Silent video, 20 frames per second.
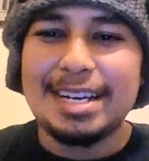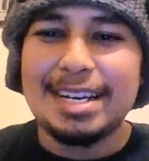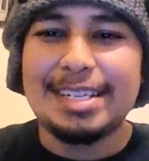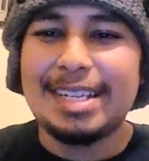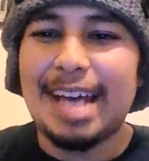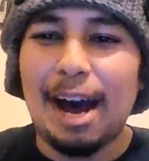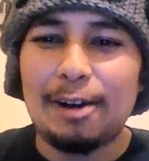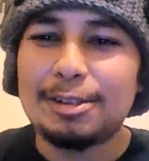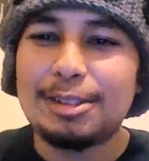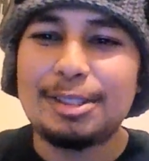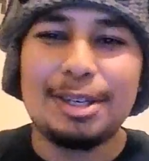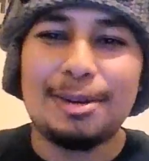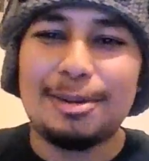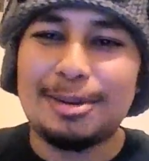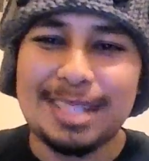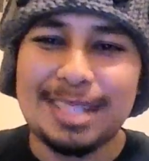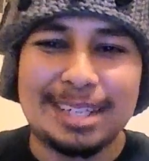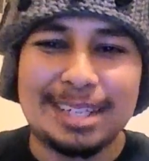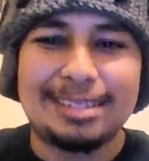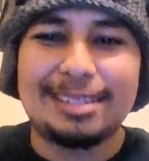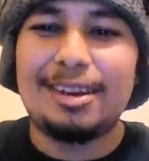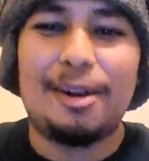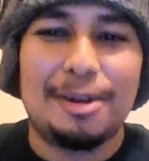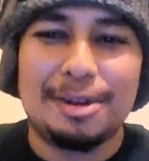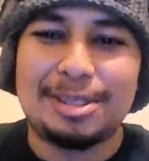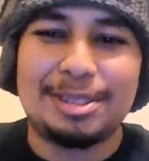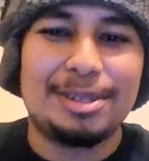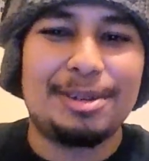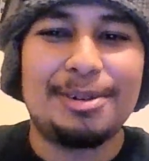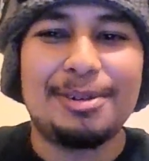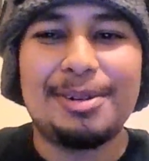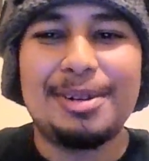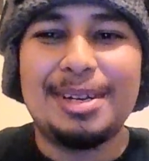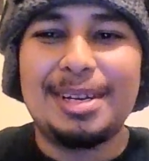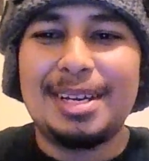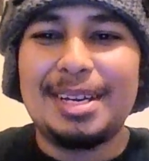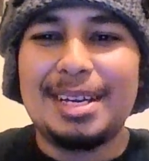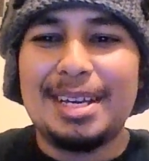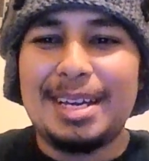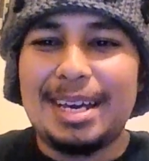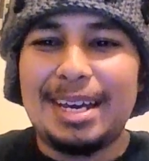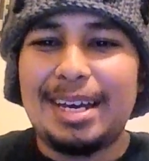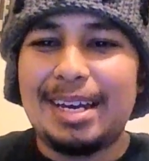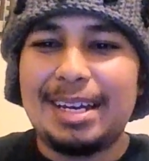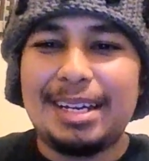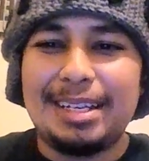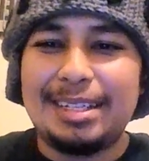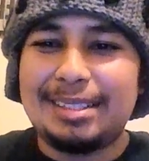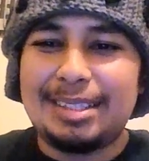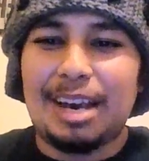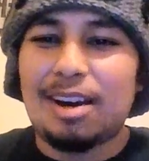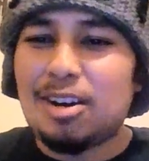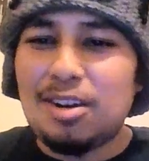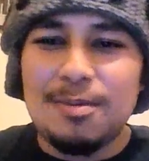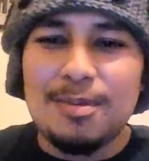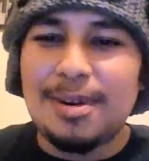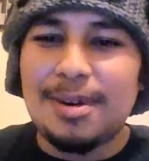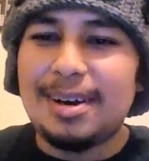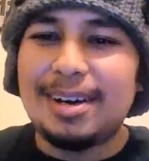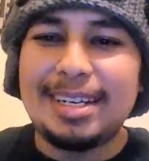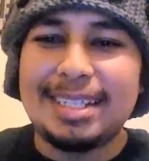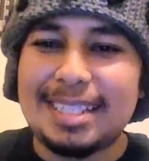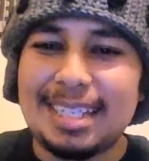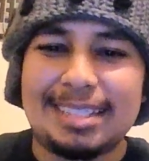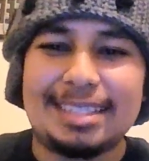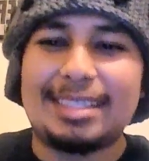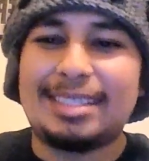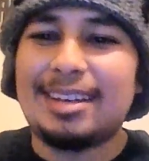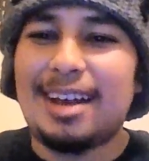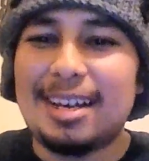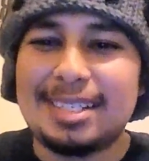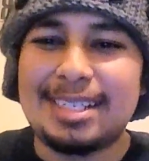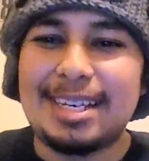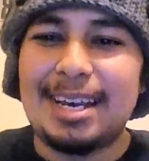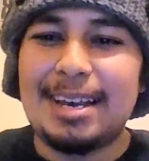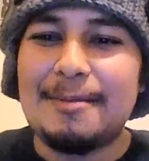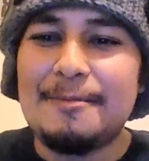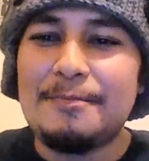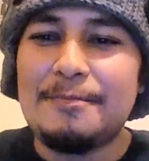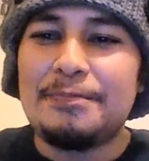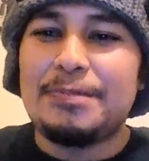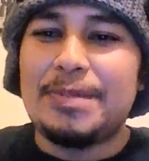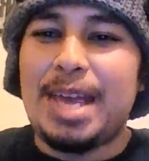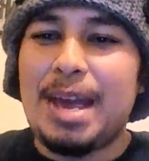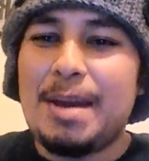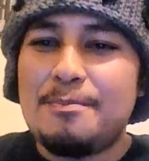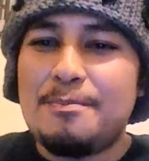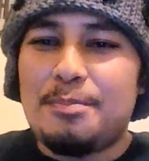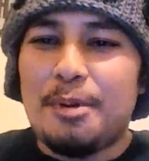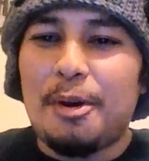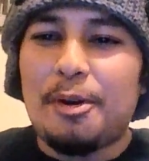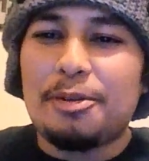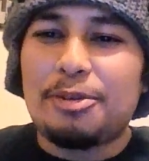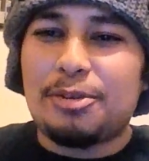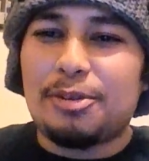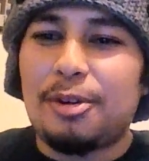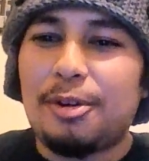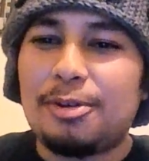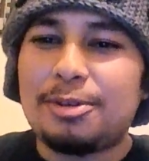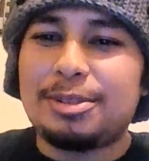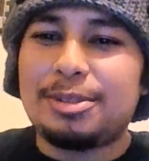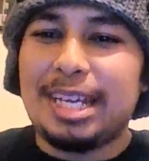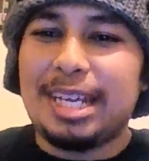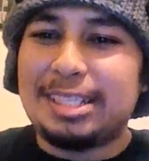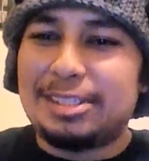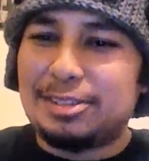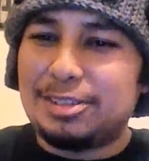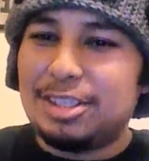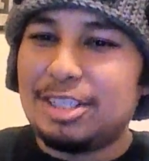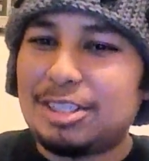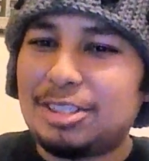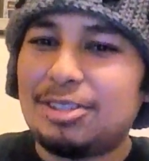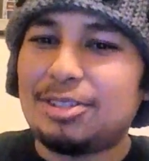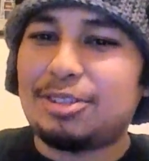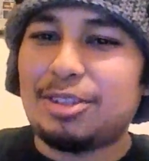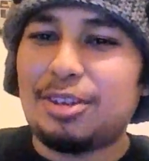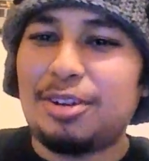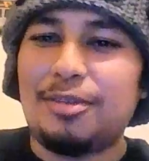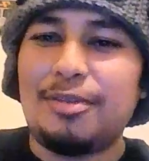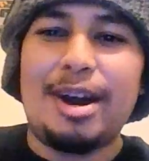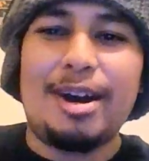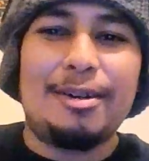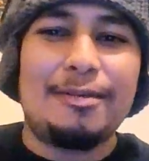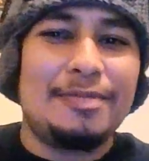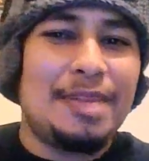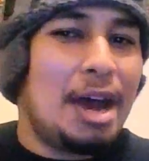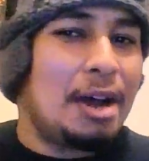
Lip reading: Naruto is like Naruto, and Takuma is like the Sasuke, and both go that traditional shonen route.